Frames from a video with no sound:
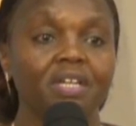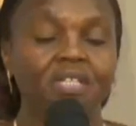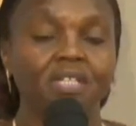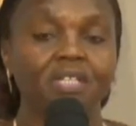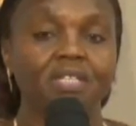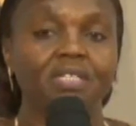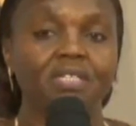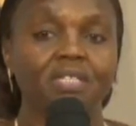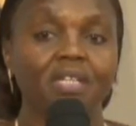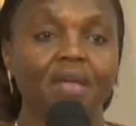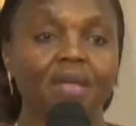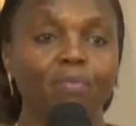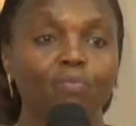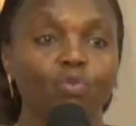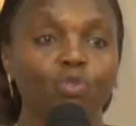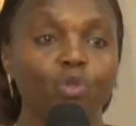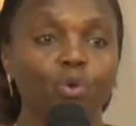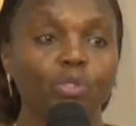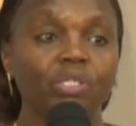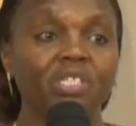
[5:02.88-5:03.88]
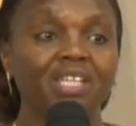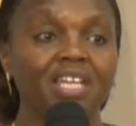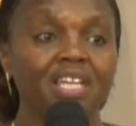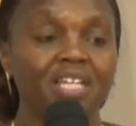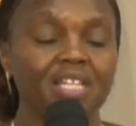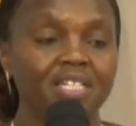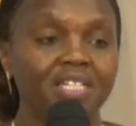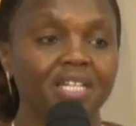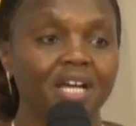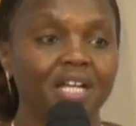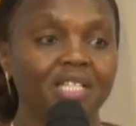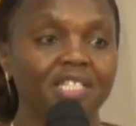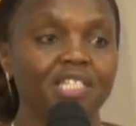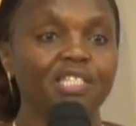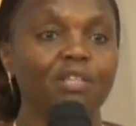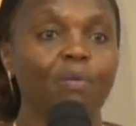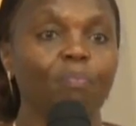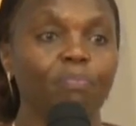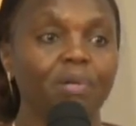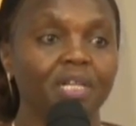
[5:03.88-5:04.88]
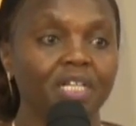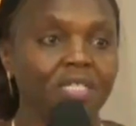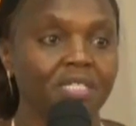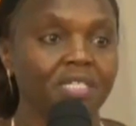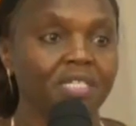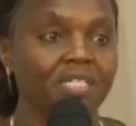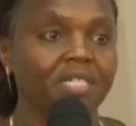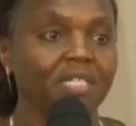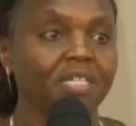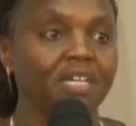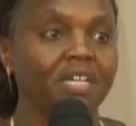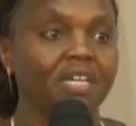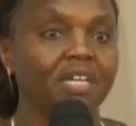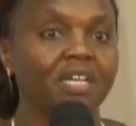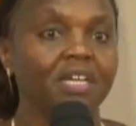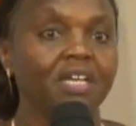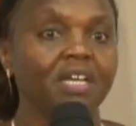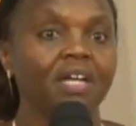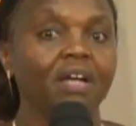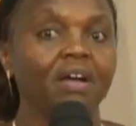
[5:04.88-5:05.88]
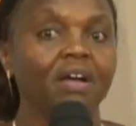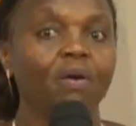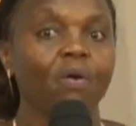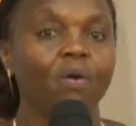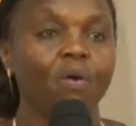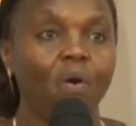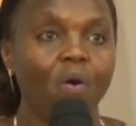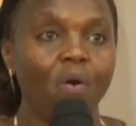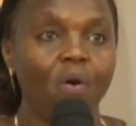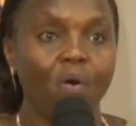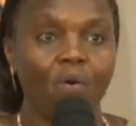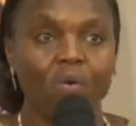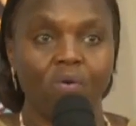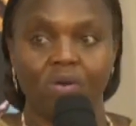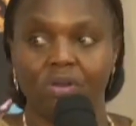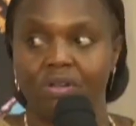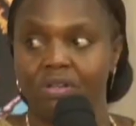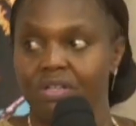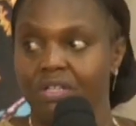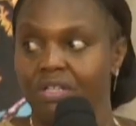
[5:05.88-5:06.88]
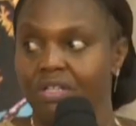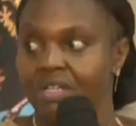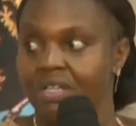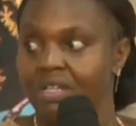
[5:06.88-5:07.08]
it is time. Those interns, please call.